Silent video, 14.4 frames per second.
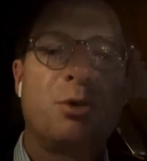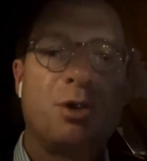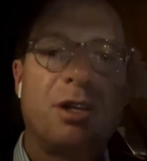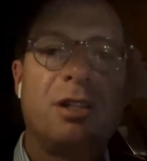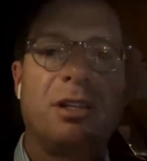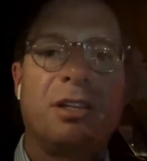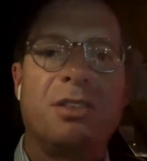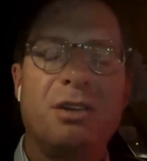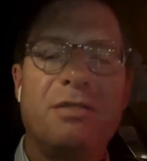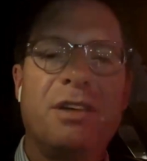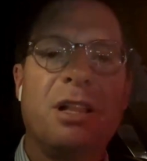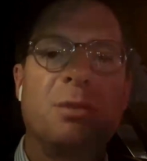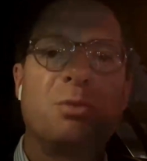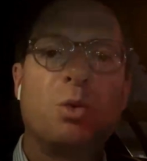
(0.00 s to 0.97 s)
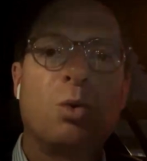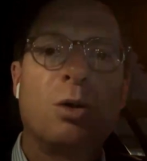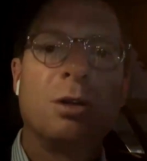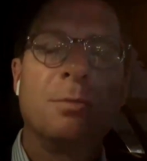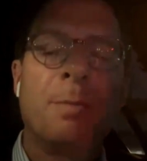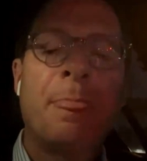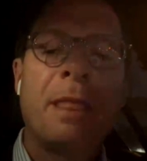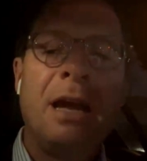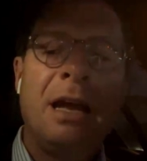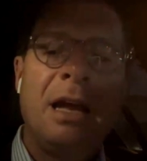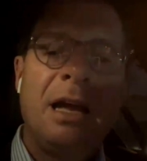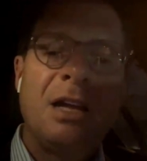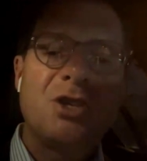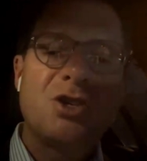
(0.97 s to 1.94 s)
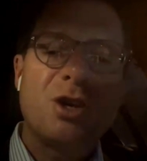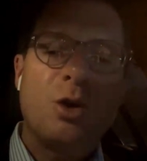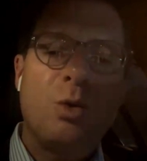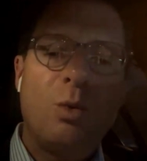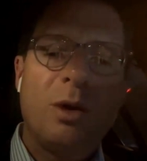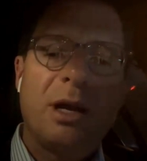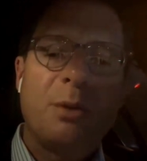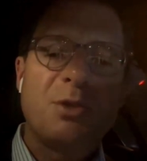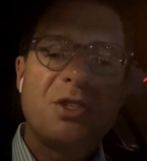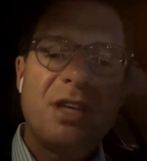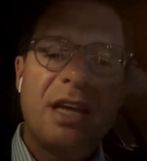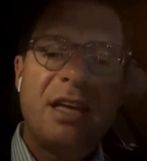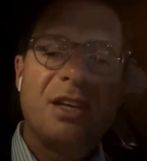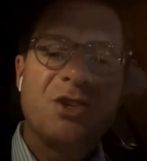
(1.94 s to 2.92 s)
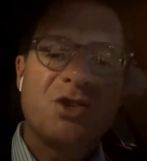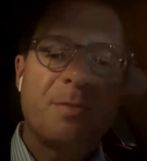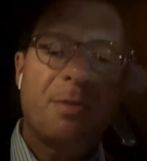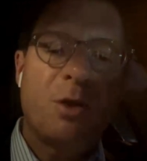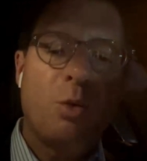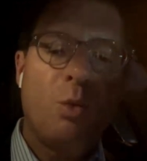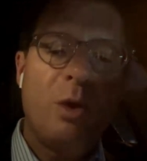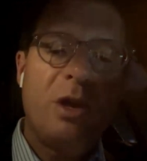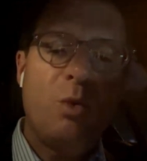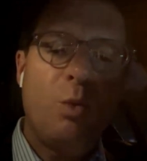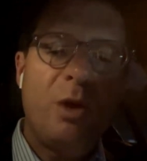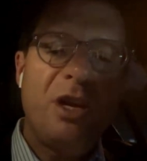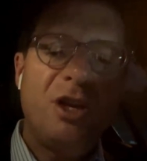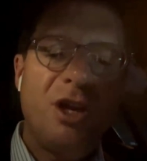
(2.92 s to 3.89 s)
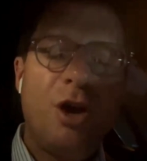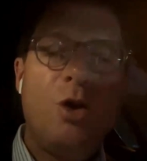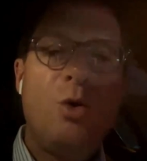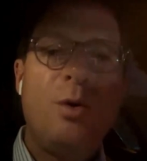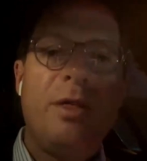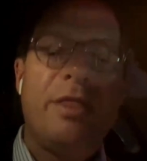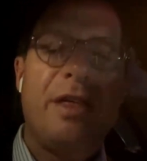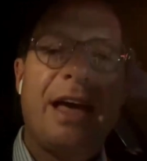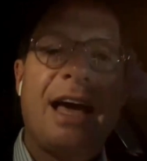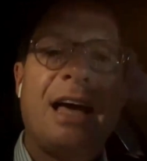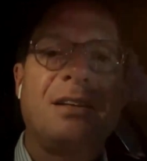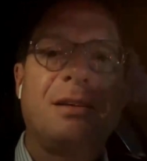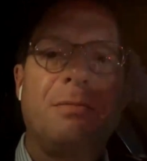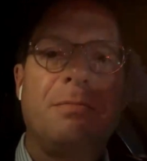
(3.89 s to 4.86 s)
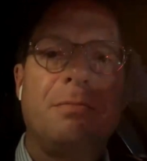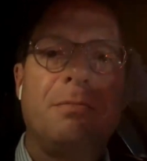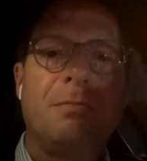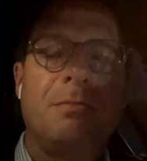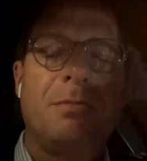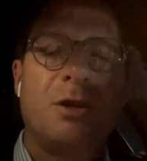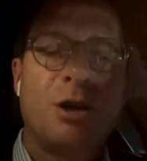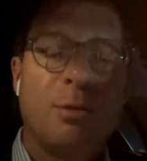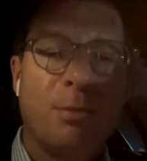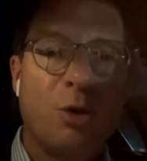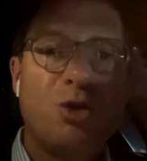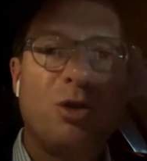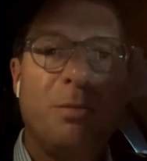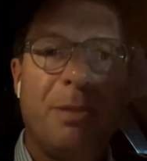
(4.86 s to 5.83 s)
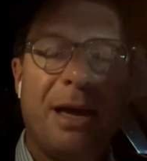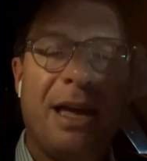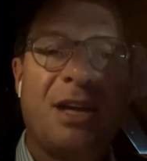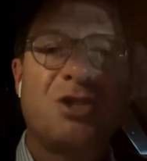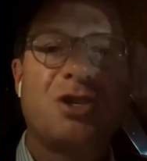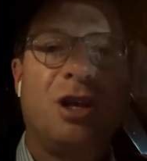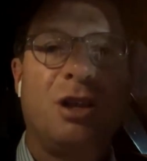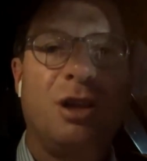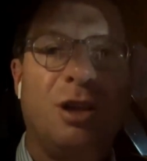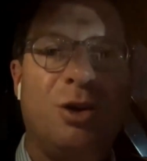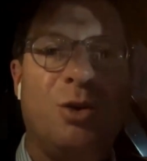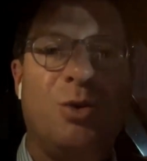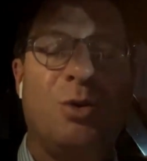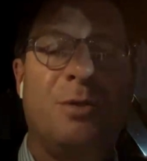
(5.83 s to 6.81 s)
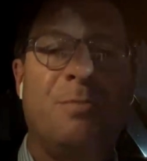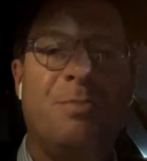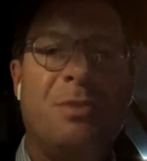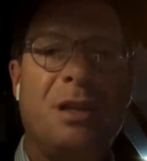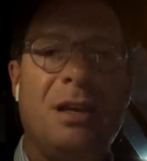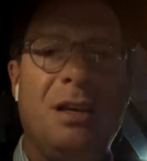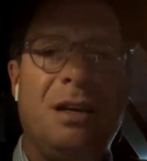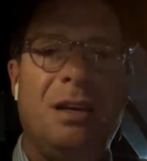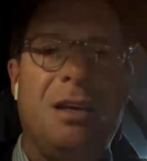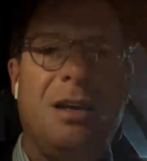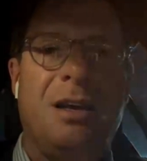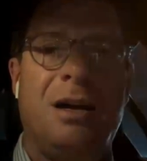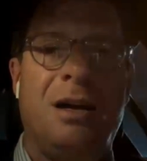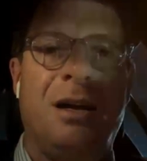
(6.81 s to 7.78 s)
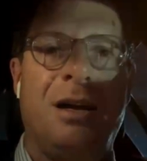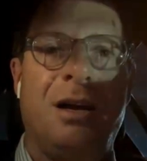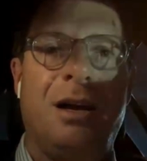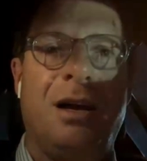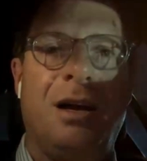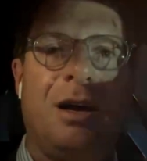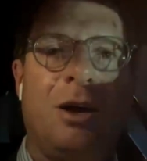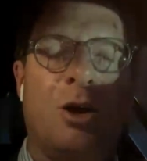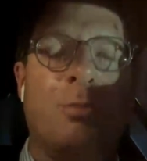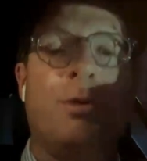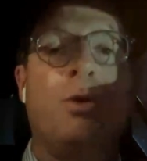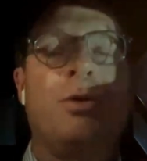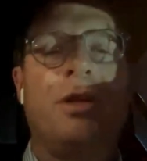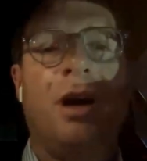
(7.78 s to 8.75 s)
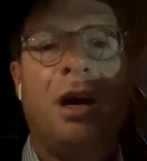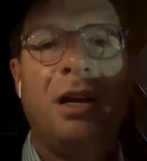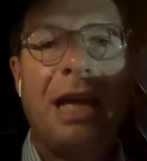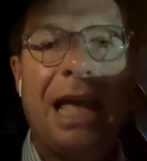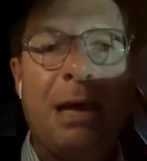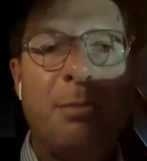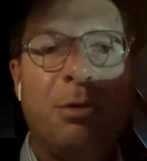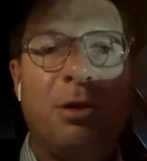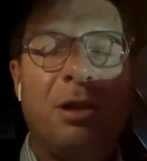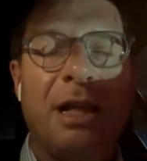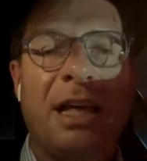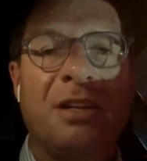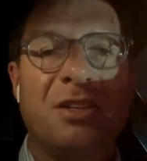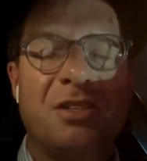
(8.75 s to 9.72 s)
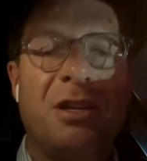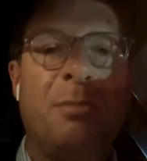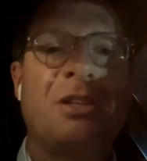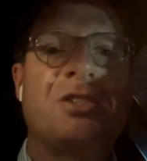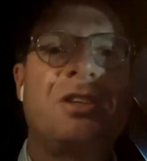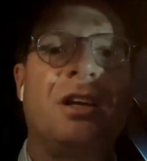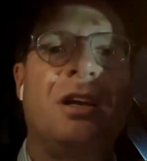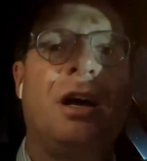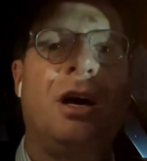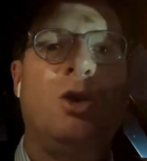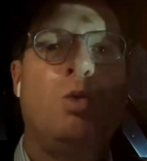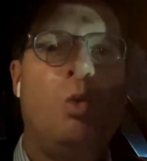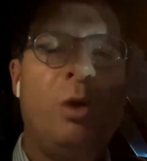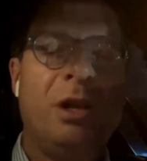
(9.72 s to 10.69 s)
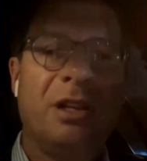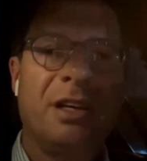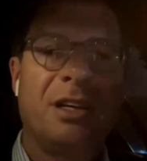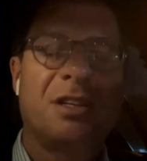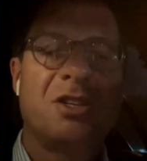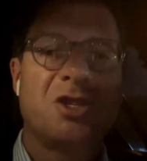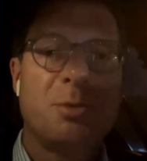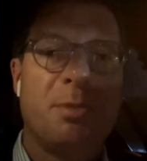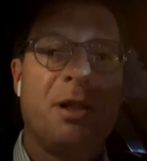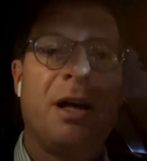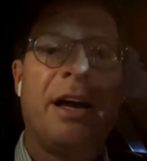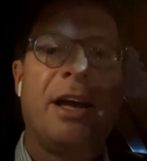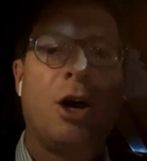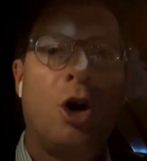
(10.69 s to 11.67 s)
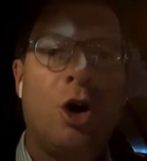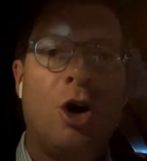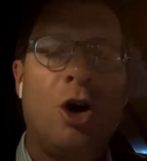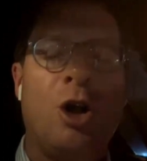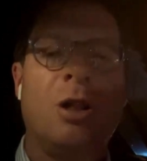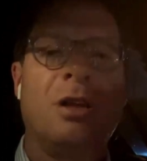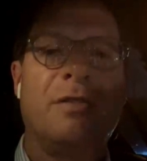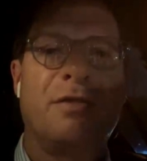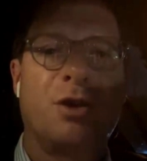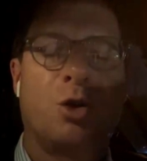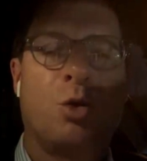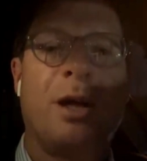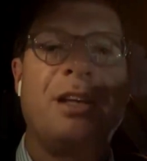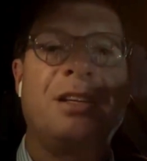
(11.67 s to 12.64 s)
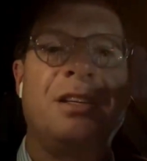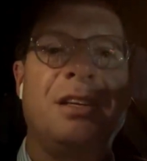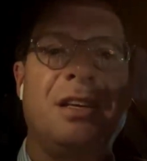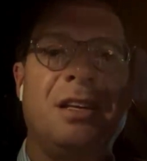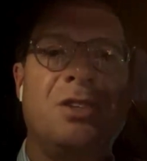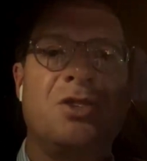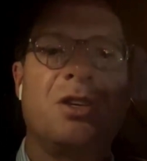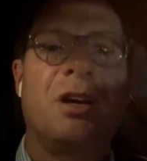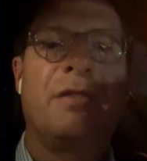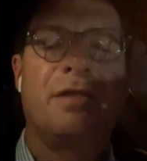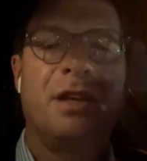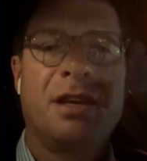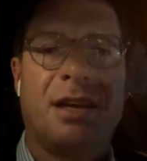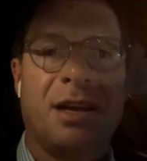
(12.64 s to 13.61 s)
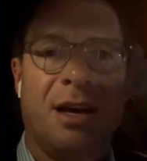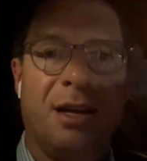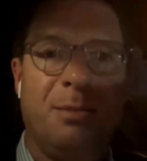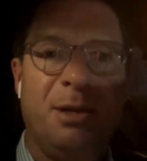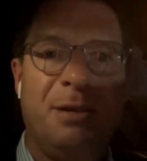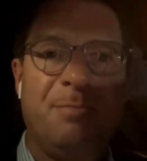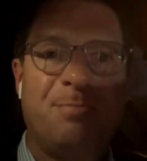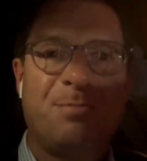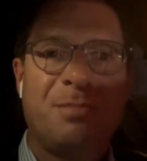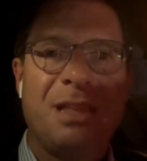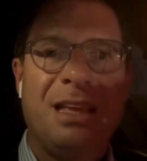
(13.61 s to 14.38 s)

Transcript: particularly in the developed world. So what I would say is we know that commercial banks alone uh, are both unable and to some extent unwilling to supply all of the credit needs of the economy.